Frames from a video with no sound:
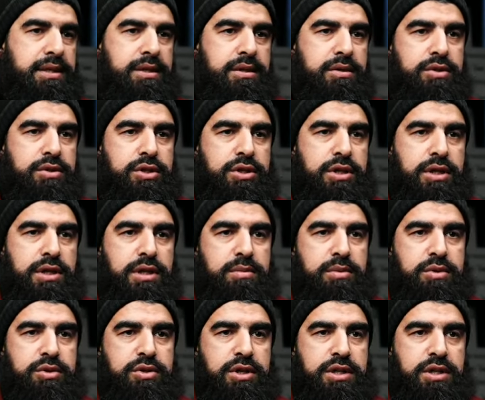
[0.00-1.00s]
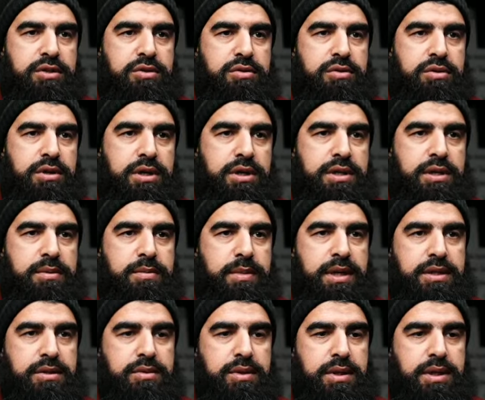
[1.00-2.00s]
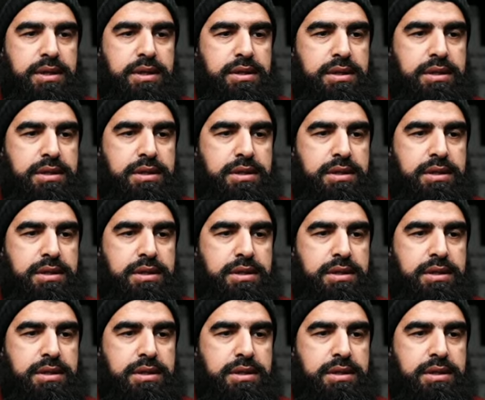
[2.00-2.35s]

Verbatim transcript: So inshallah, I'm gonna try to knock them out as well.